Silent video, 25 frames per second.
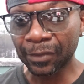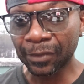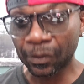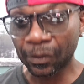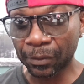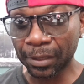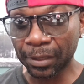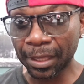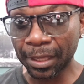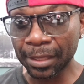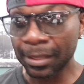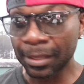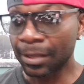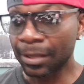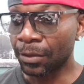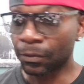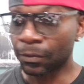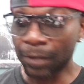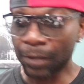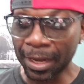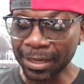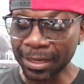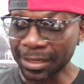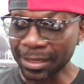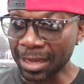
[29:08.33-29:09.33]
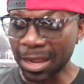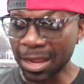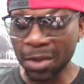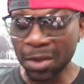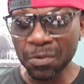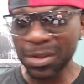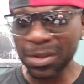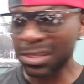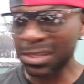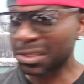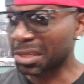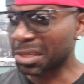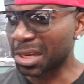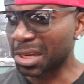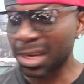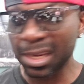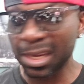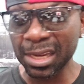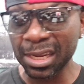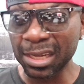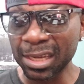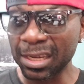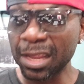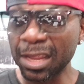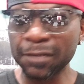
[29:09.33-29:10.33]
Okay, right now we are sitting
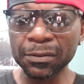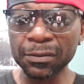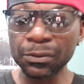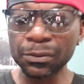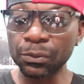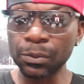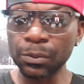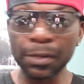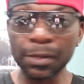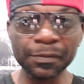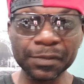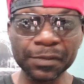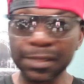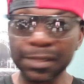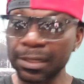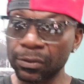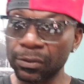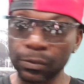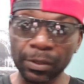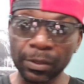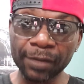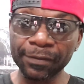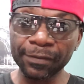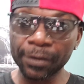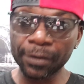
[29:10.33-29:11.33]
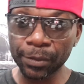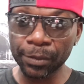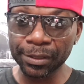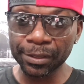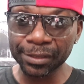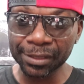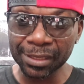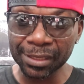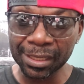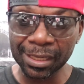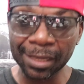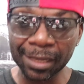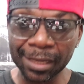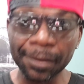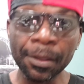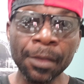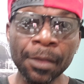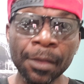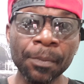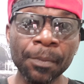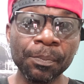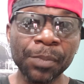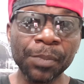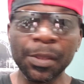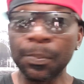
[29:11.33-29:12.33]
11, 12 cents, wherever we are sitting,
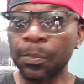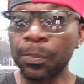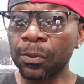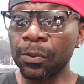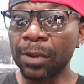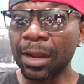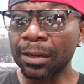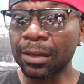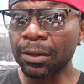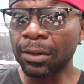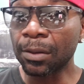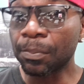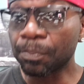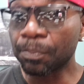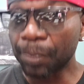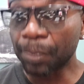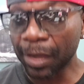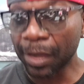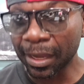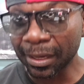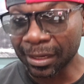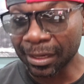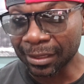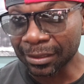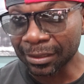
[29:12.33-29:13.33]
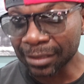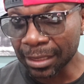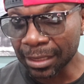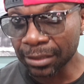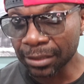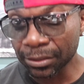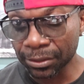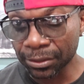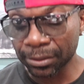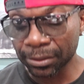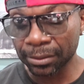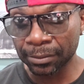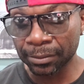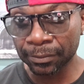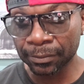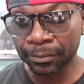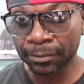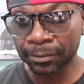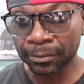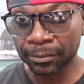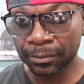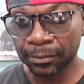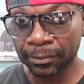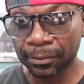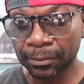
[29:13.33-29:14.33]
people are not paying attention.
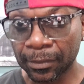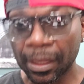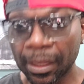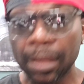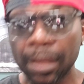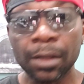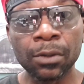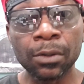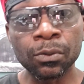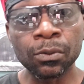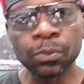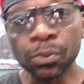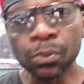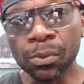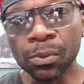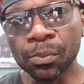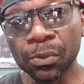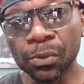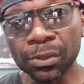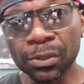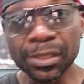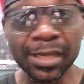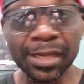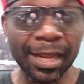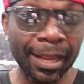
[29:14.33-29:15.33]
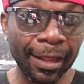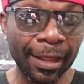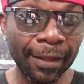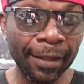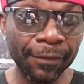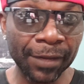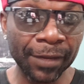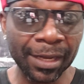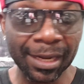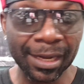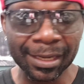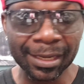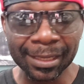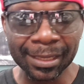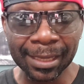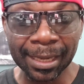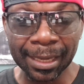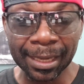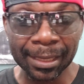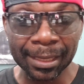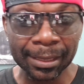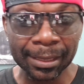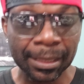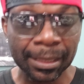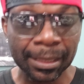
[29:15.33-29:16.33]
Rumors have it that, yeah,
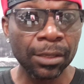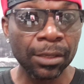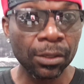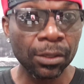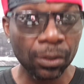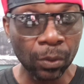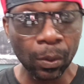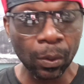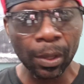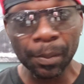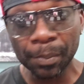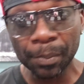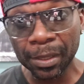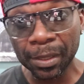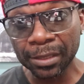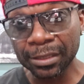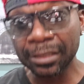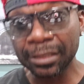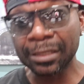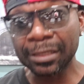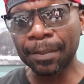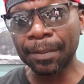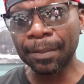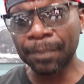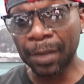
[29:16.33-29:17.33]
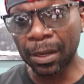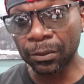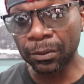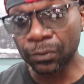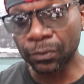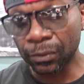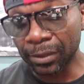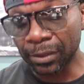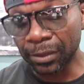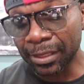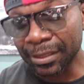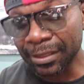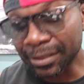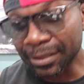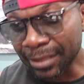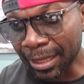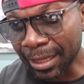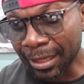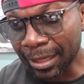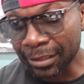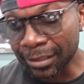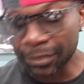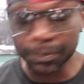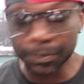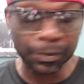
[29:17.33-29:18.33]
Coinbase is about to list
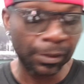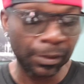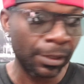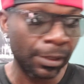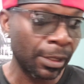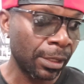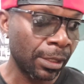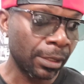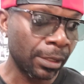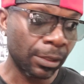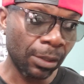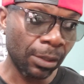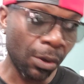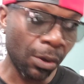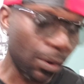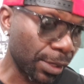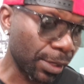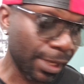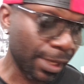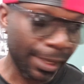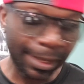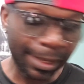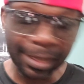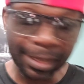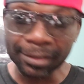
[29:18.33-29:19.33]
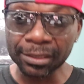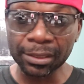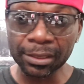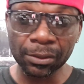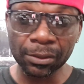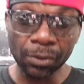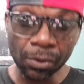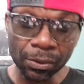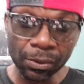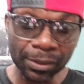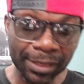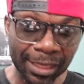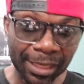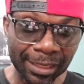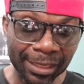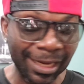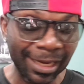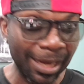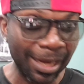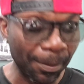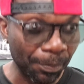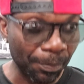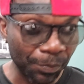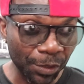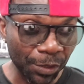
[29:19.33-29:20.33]
Kaspa, OKX and all that, and
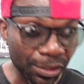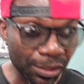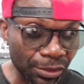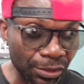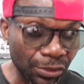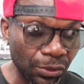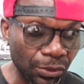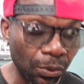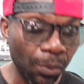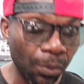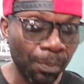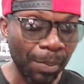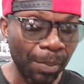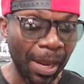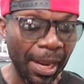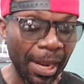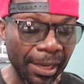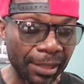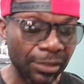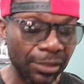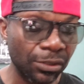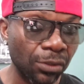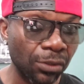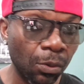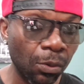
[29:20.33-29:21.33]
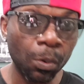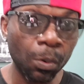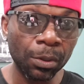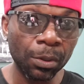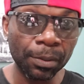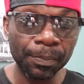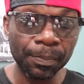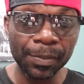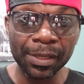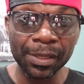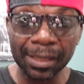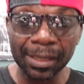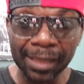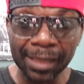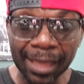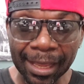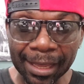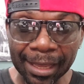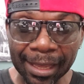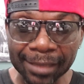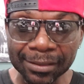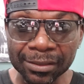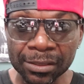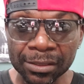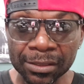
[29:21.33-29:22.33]
I'm pretty sure Binance don't want to be the
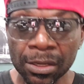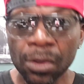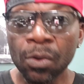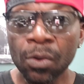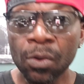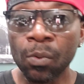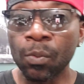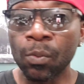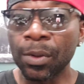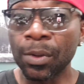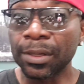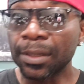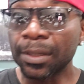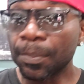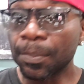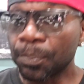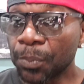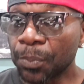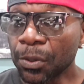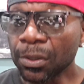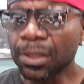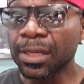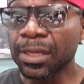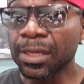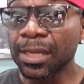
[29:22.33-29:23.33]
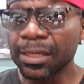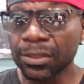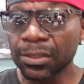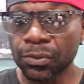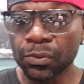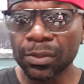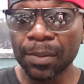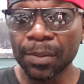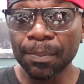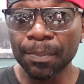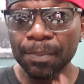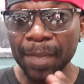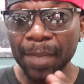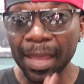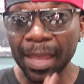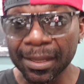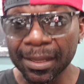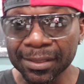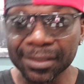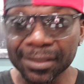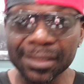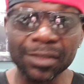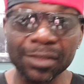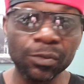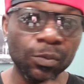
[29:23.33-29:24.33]
last. When they put this to the
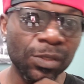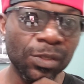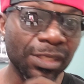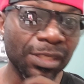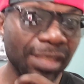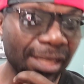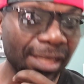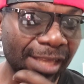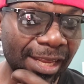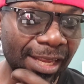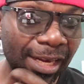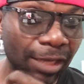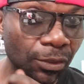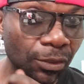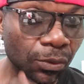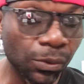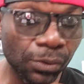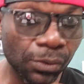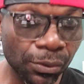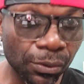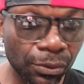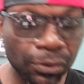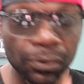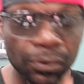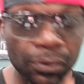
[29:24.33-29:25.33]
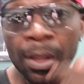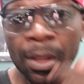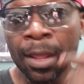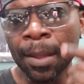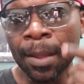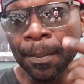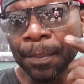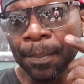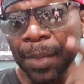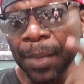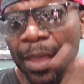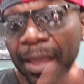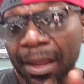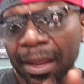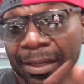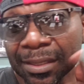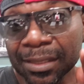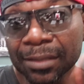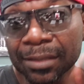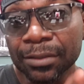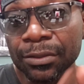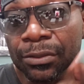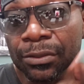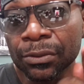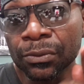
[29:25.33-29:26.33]
masses, which again I told you, pay
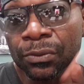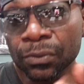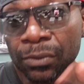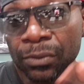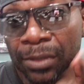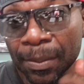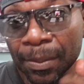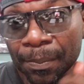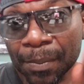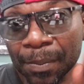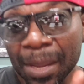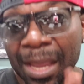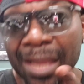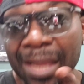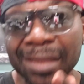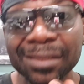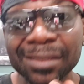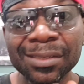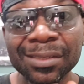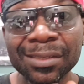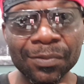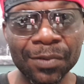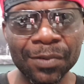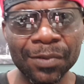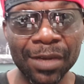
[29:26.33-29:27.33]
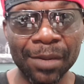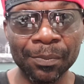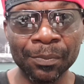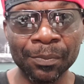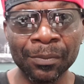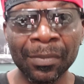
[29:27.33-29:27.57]
attention to the mainstream.